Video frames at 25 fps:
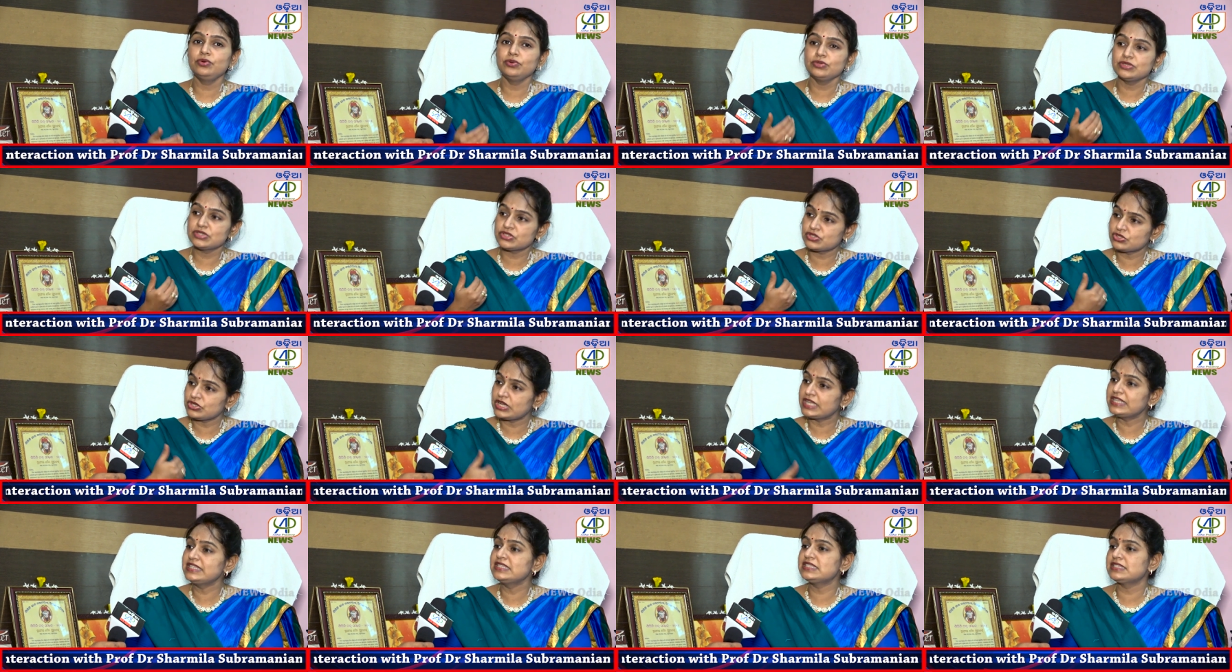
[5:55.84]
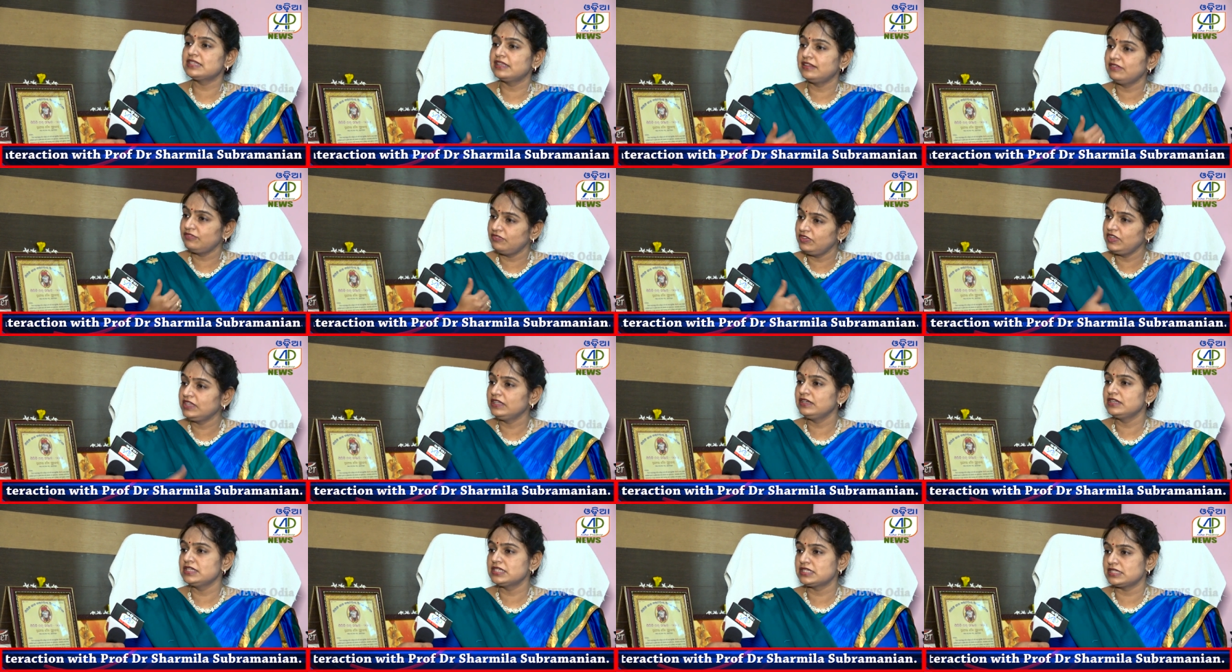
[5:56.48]
strengths and
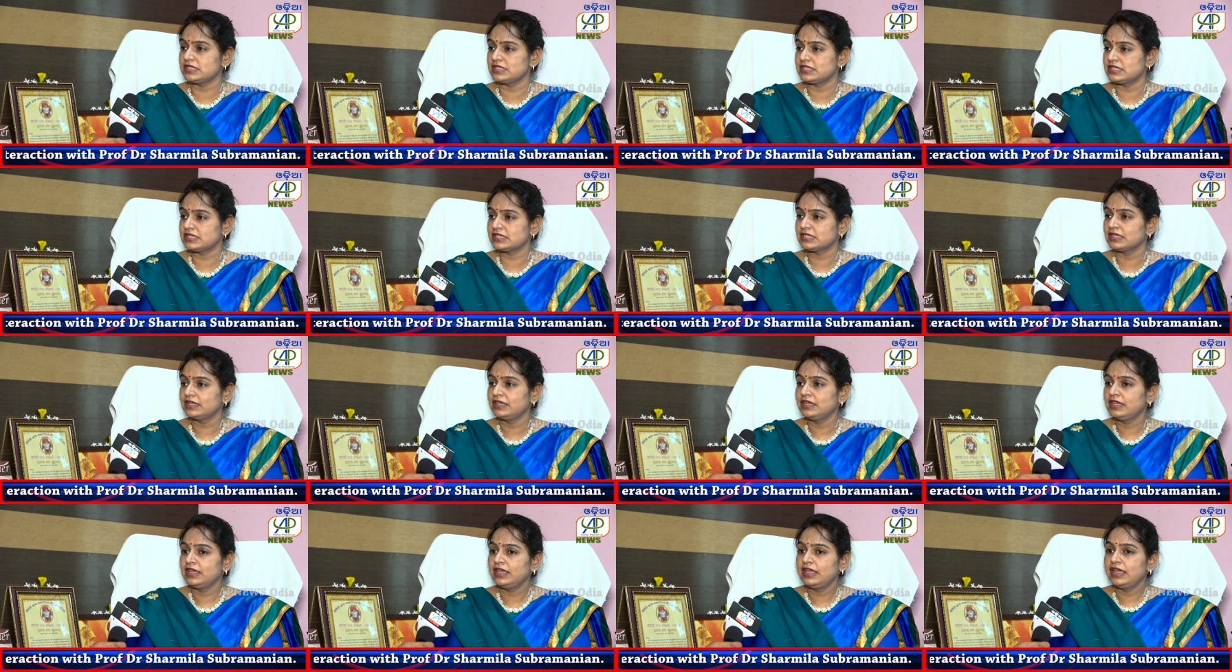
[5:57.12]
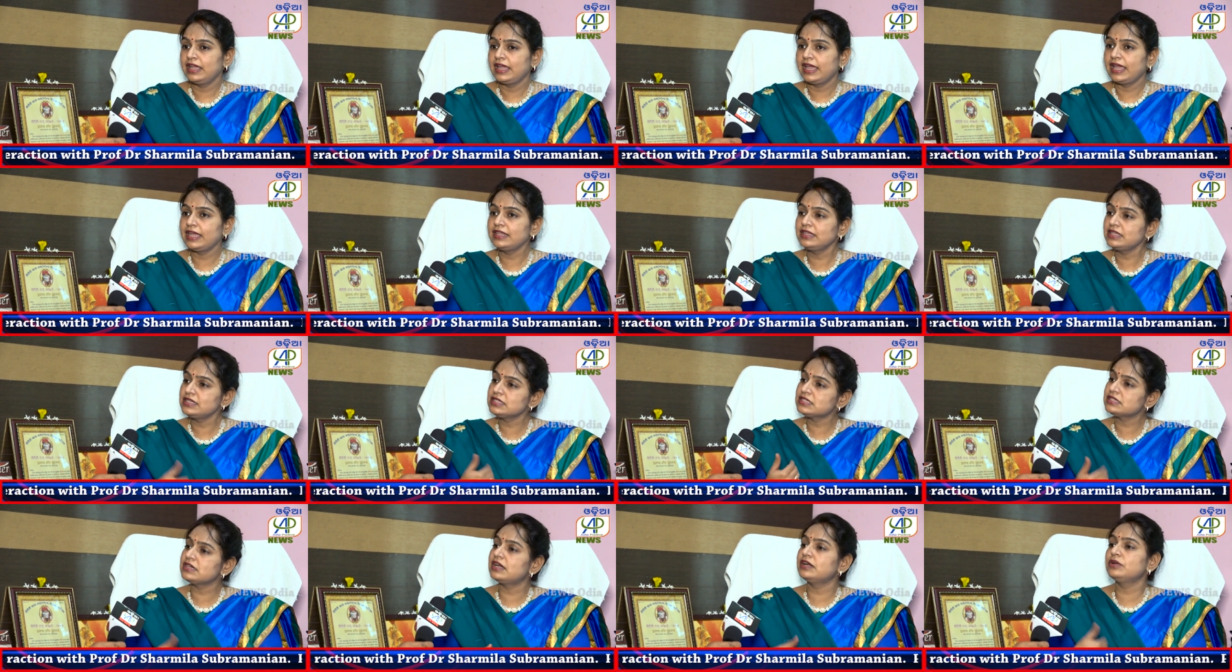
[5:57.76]
weaknesses, and
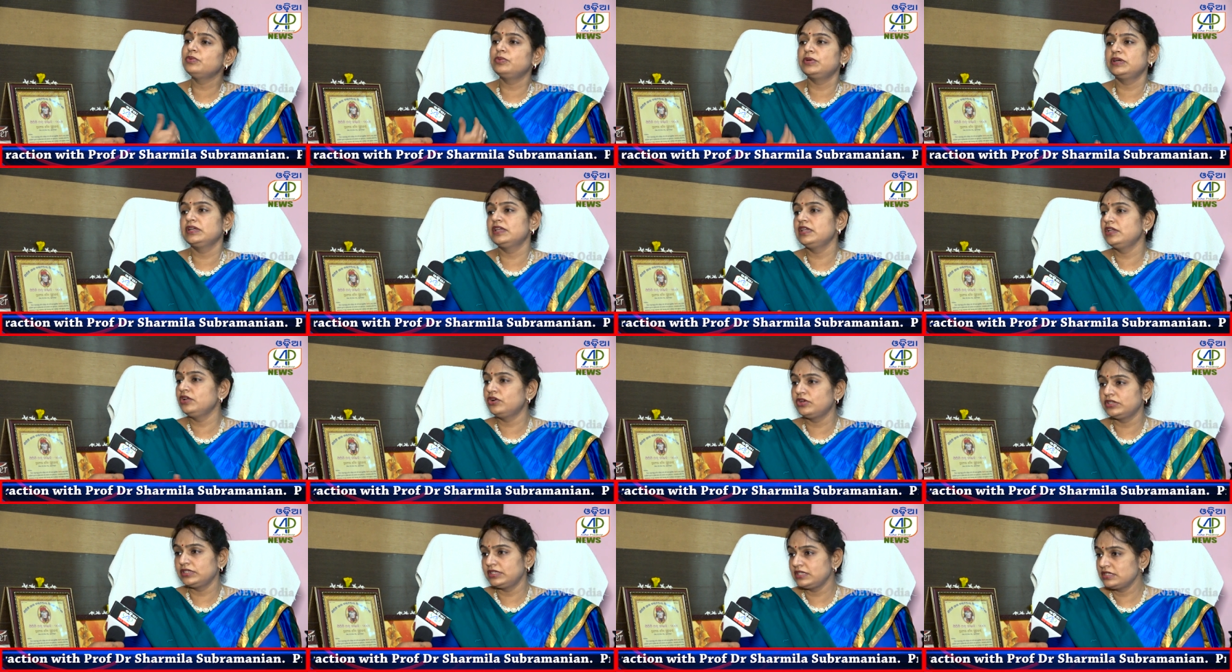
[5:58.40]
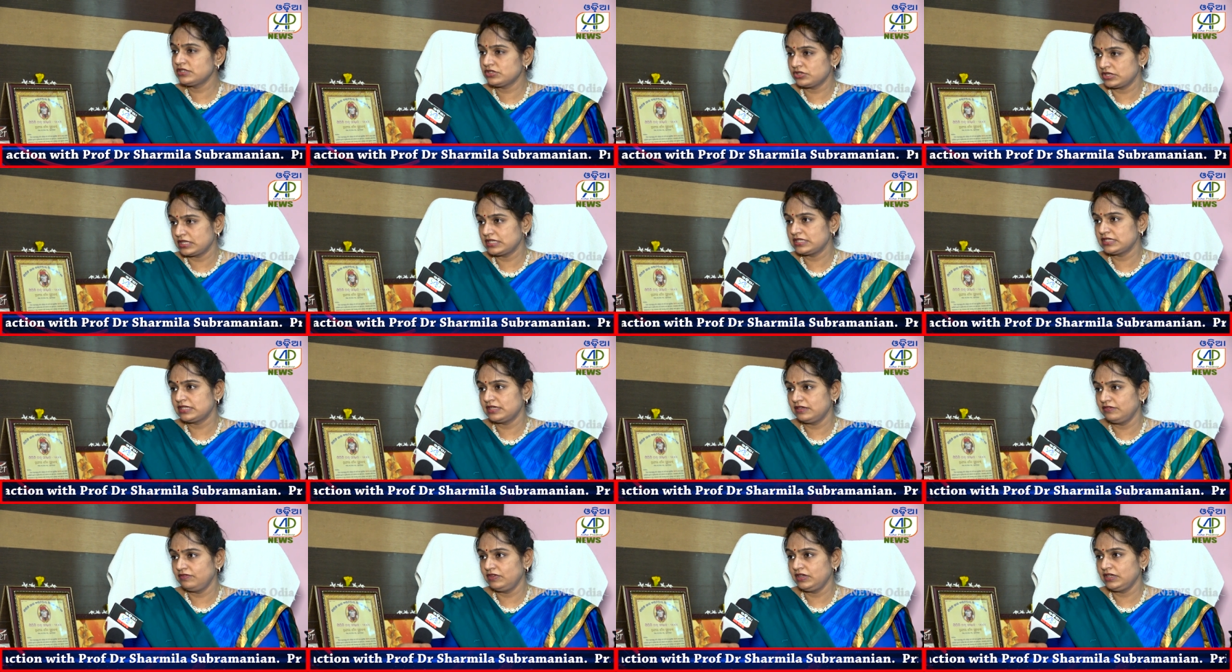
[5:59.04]
they start working on their
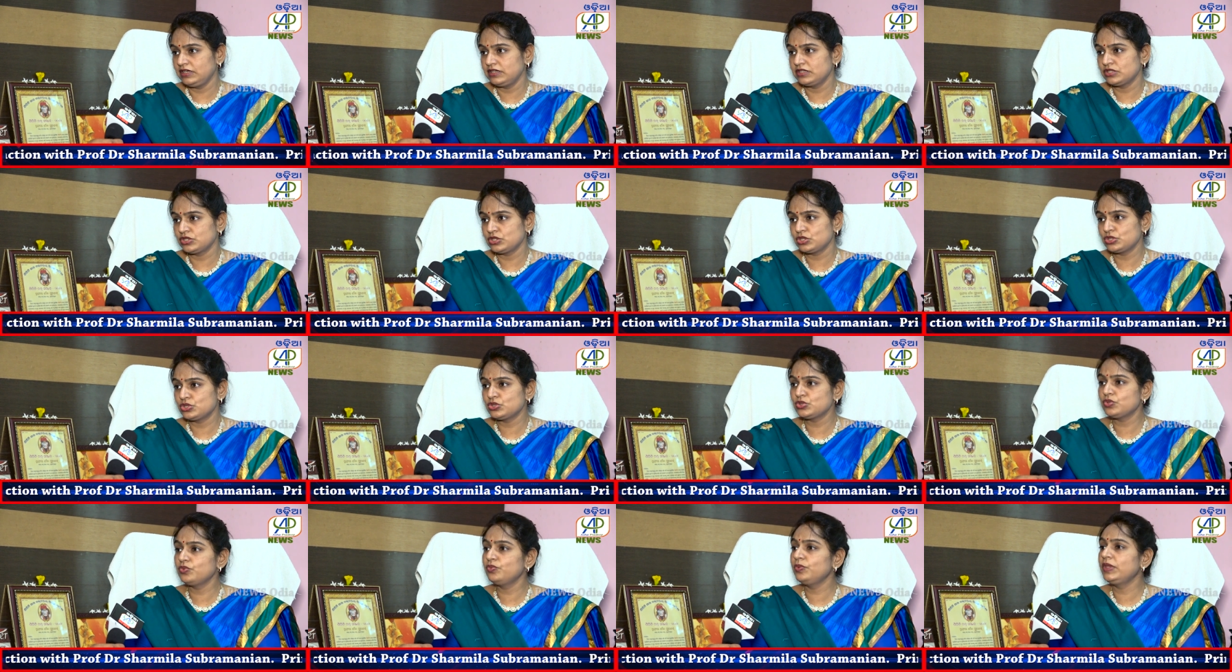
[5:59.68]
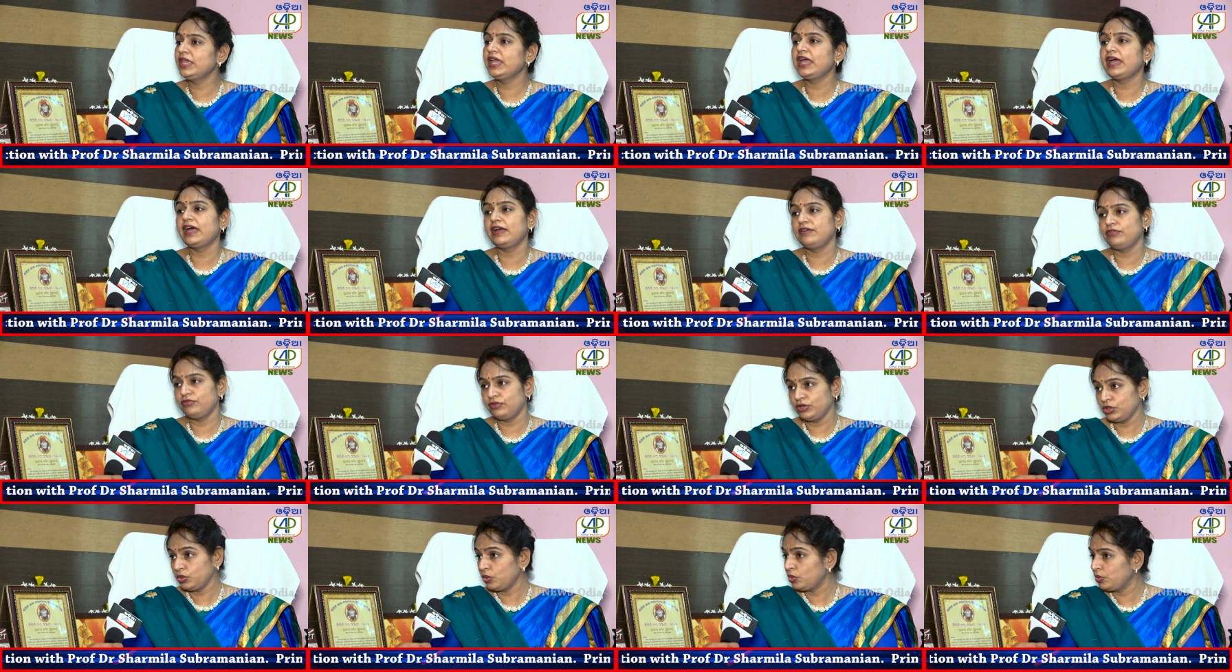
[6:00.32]
strengths and weaknesses. So we
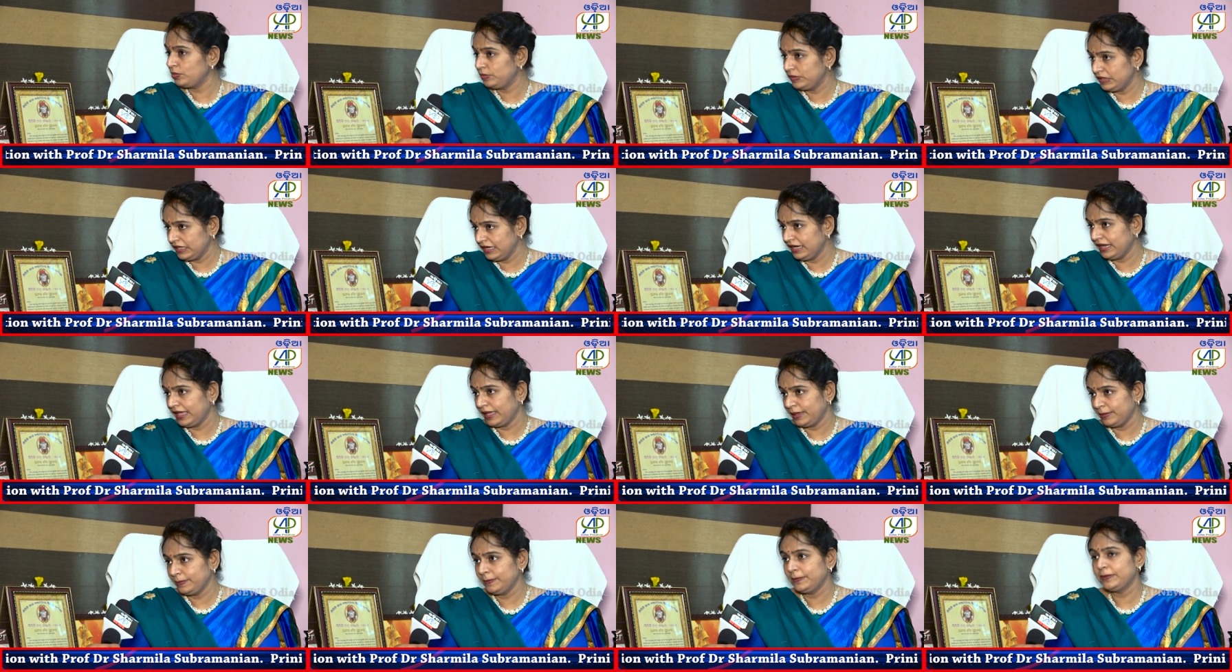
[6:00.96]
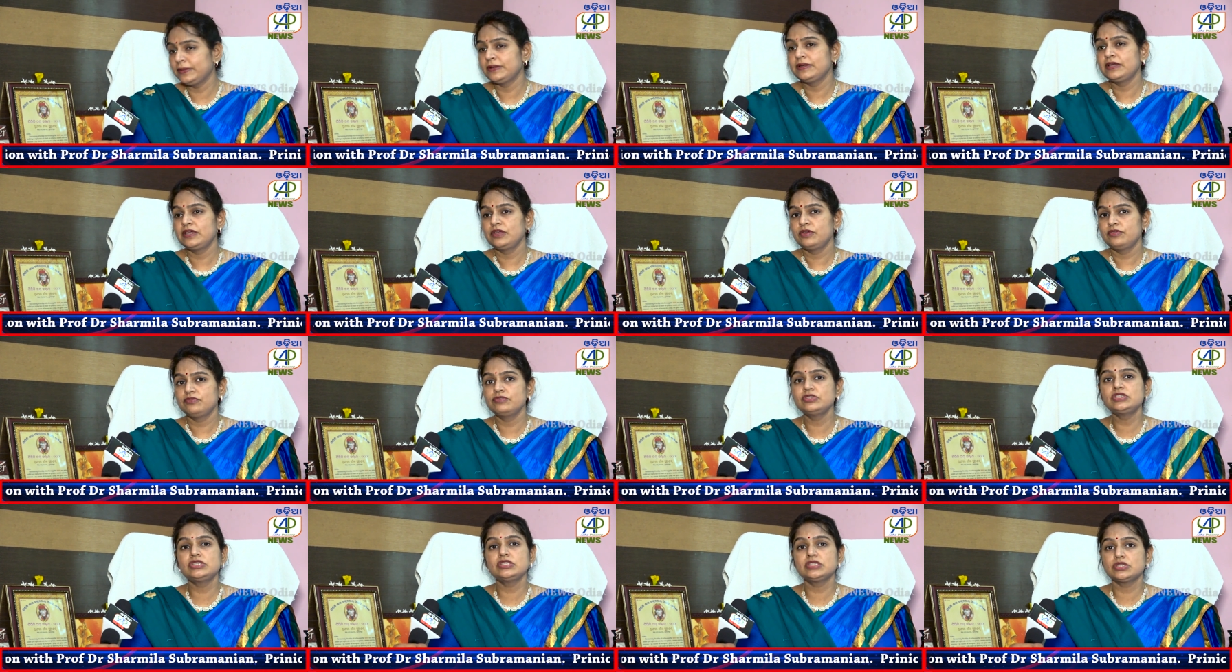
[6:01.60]
have one OB lab
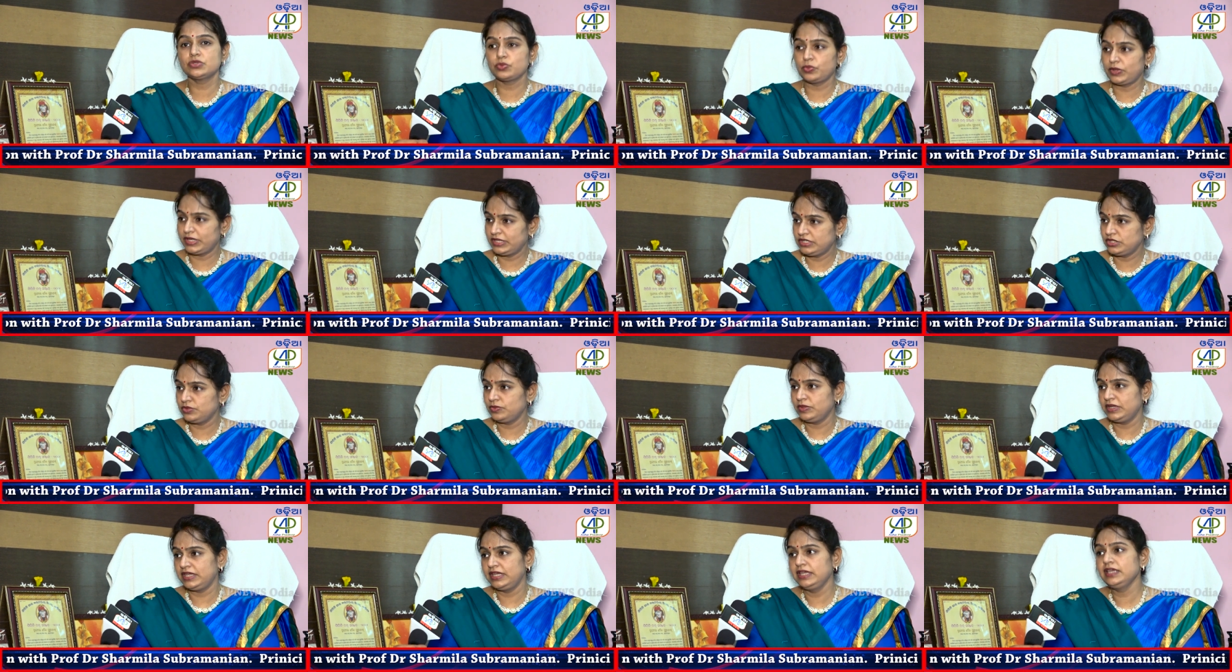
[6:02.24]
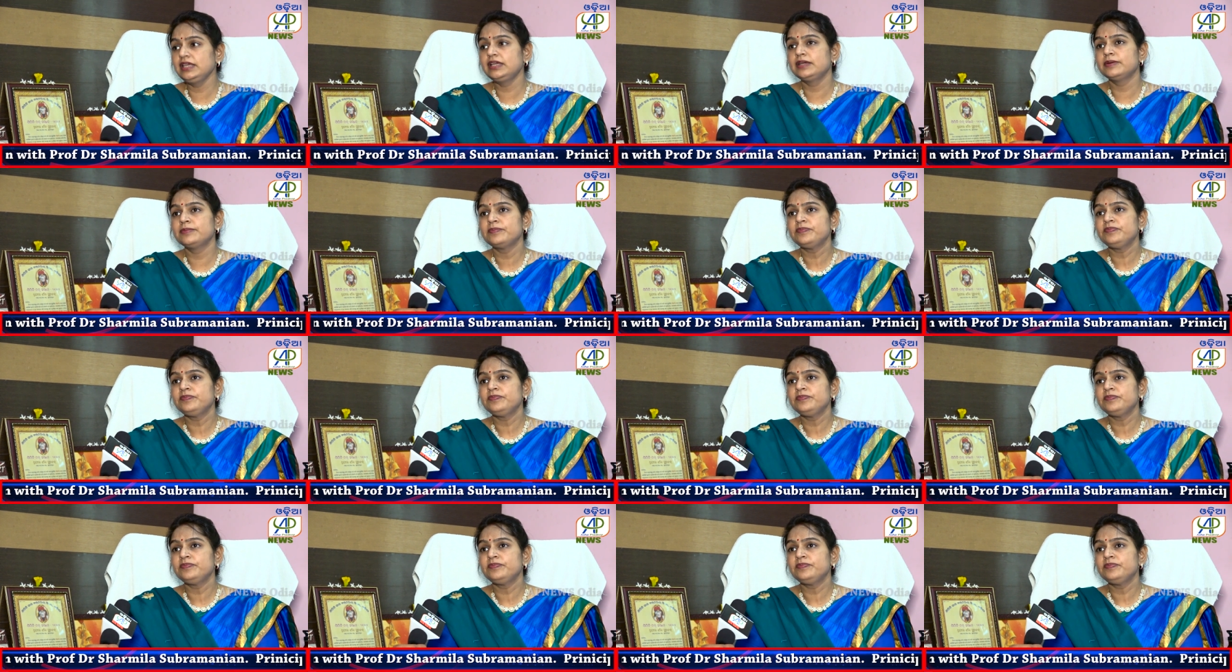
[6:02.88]
which is quite unique.